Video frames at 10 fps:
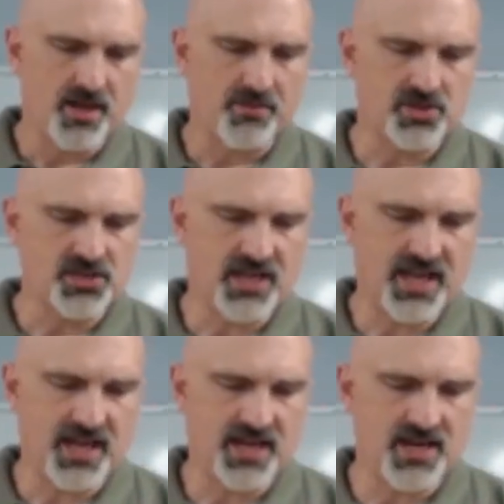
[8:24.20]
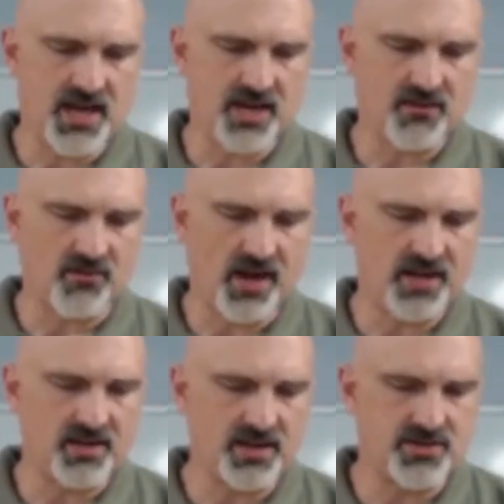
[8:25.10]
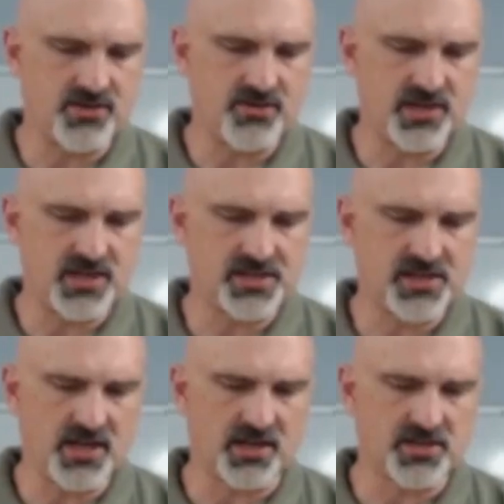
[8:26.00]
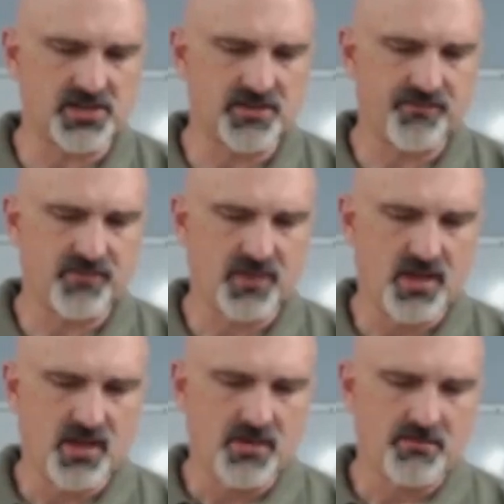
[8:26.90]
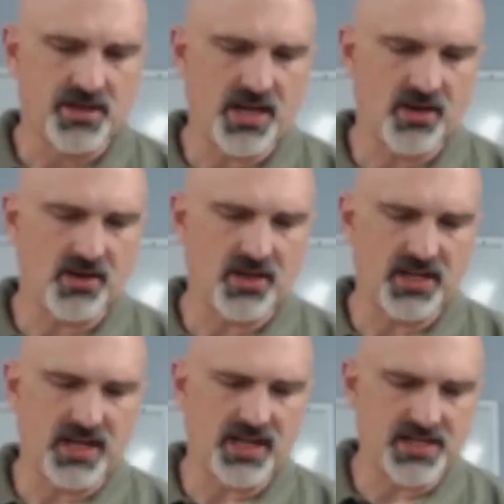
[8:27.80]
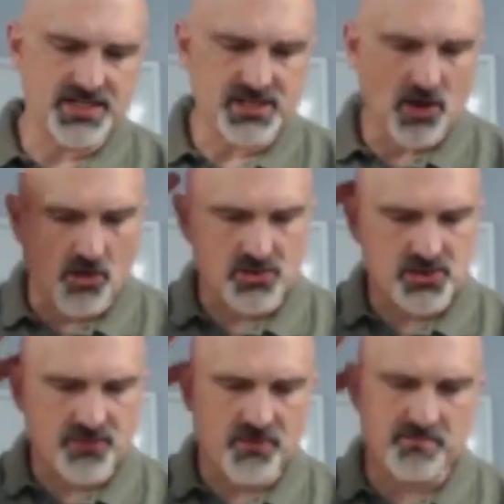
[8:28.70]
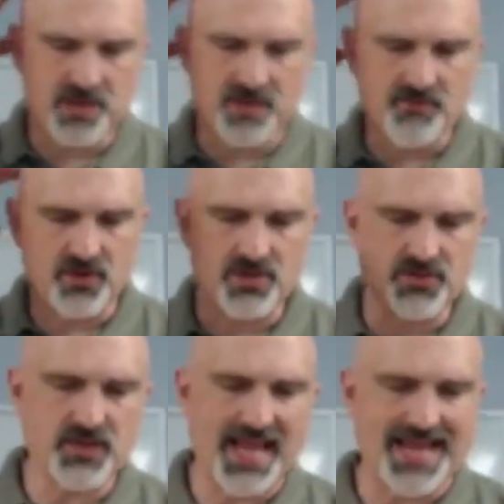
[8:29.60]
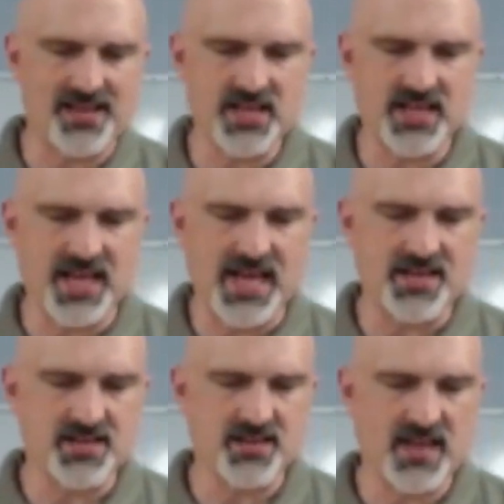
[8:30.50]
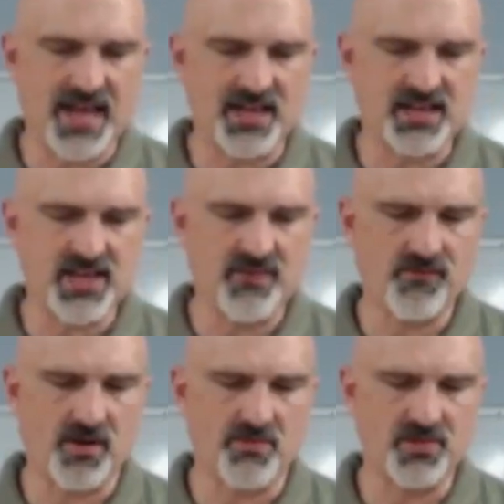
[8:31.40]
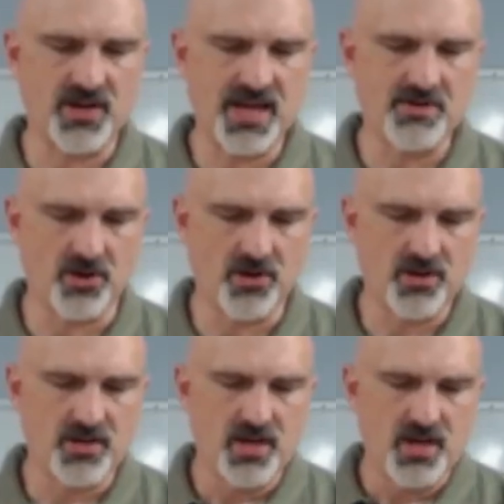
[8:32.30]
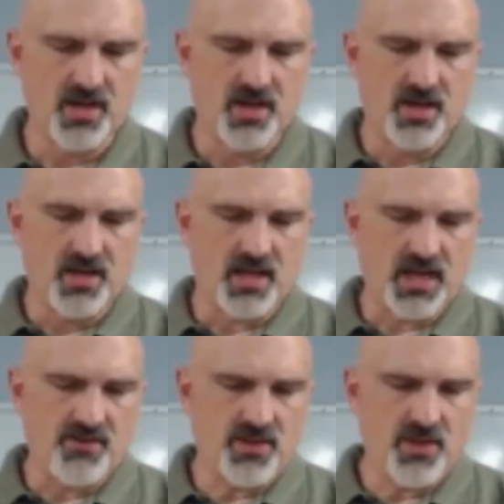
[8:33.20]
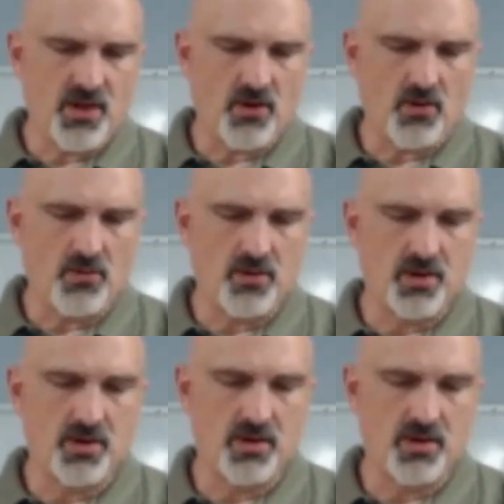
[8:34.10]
A person cannot rightly do these things. But here it is also forbidden for you to alienate anything from your neighbor, even though